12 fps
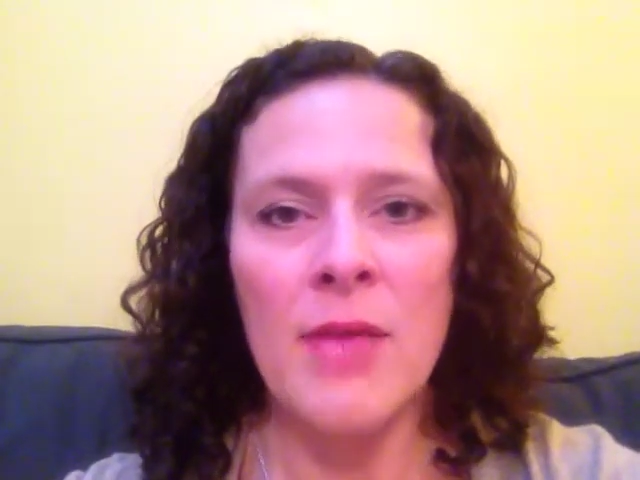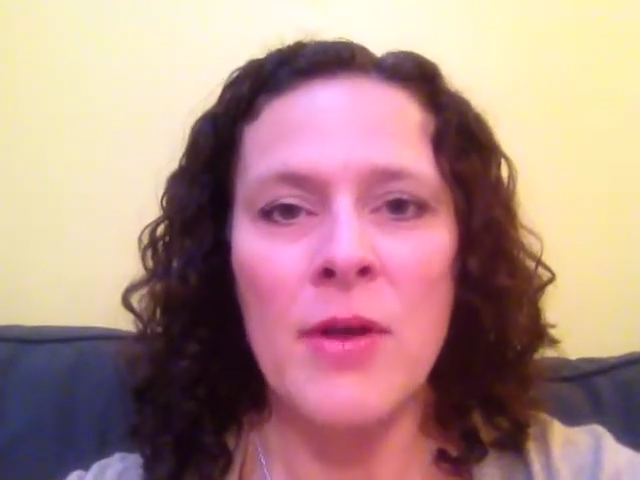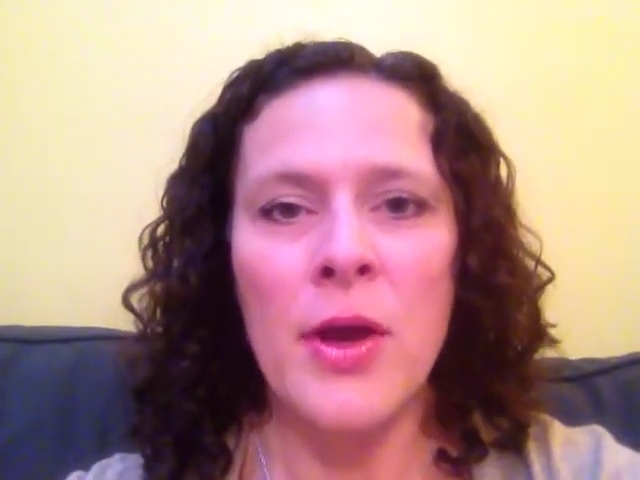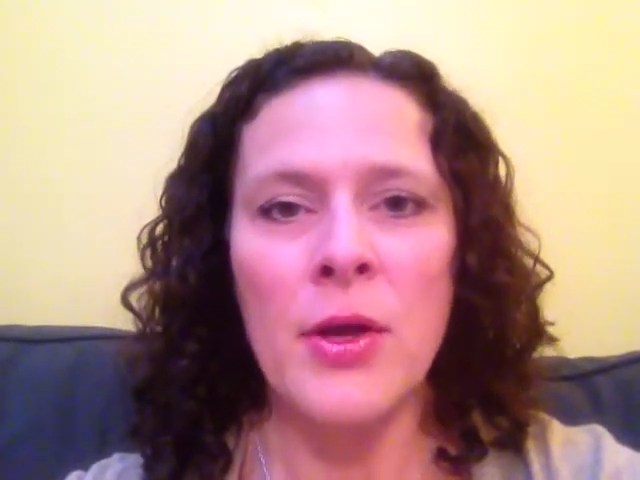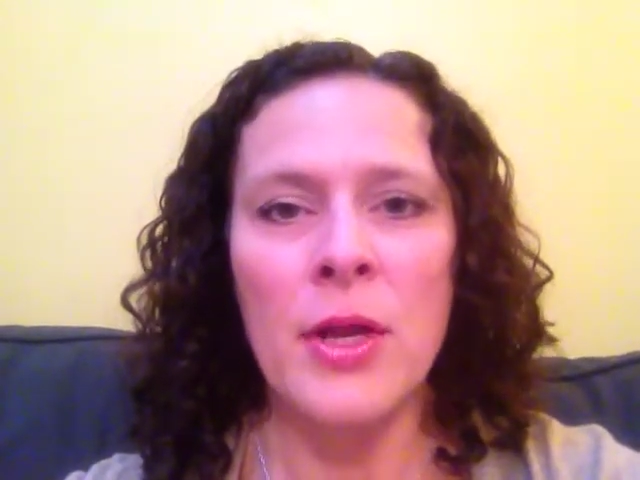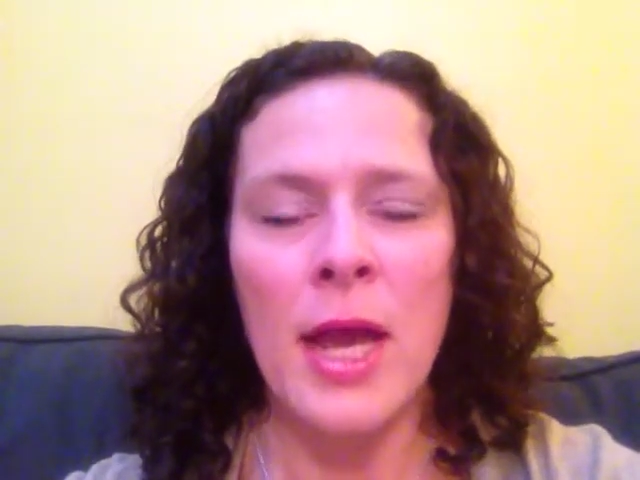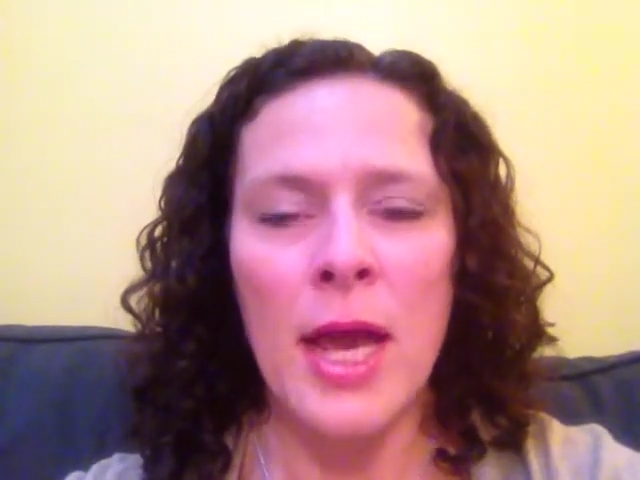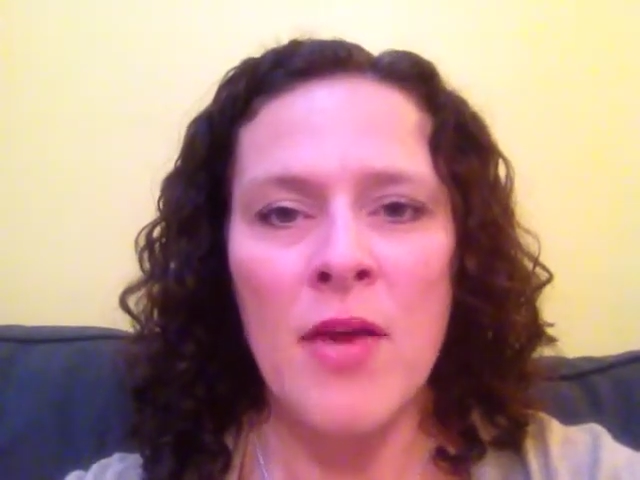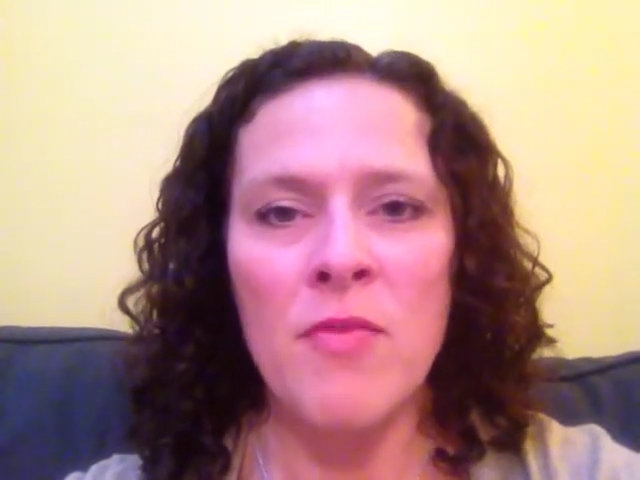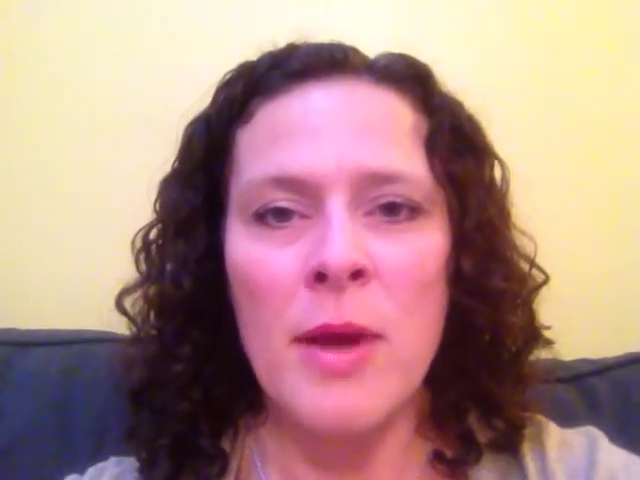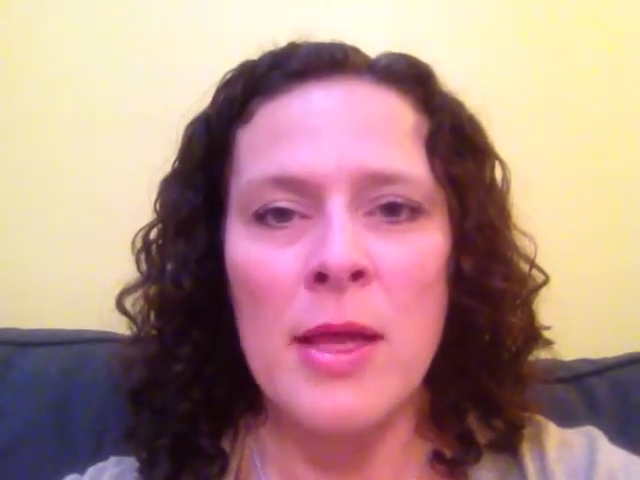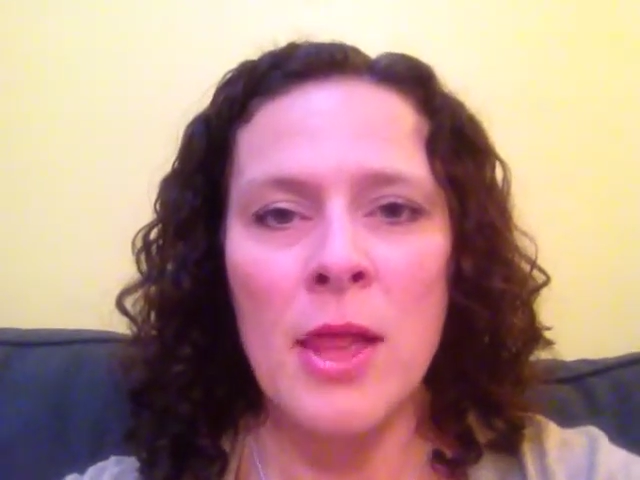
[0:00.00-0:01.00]
if I could
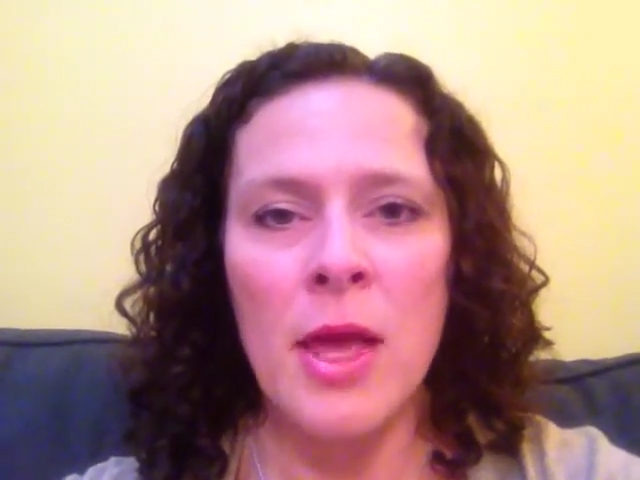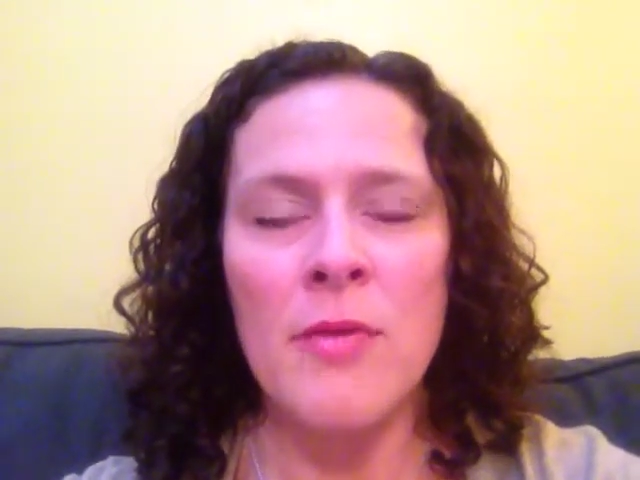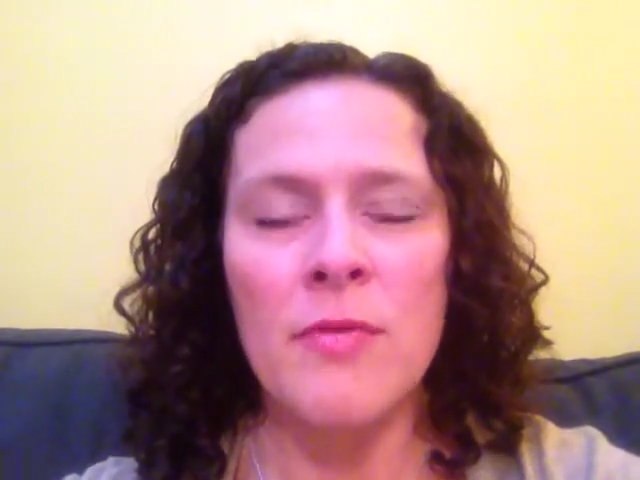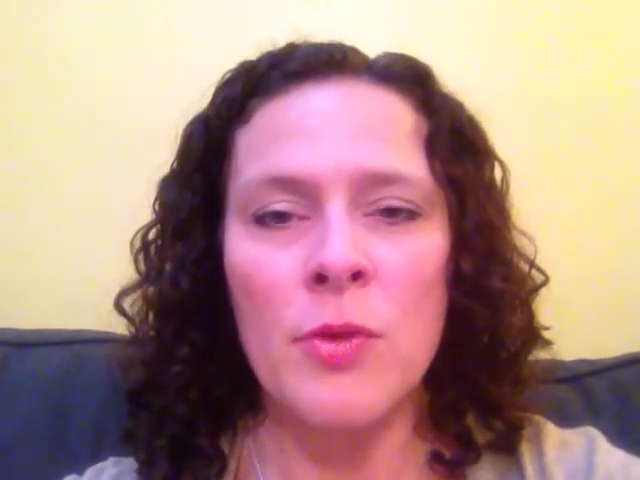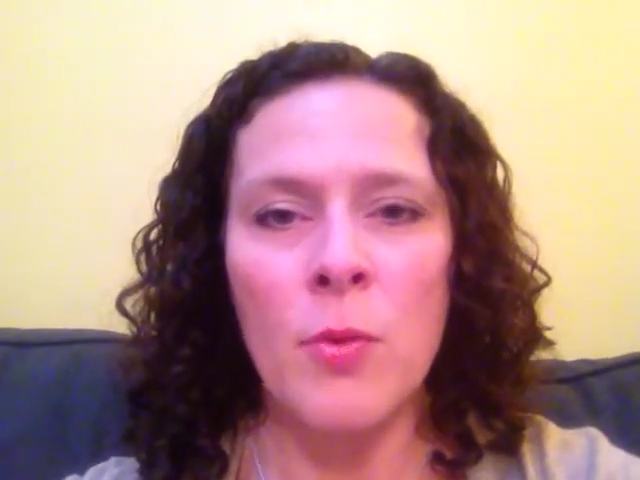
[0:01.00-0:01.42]
have my life the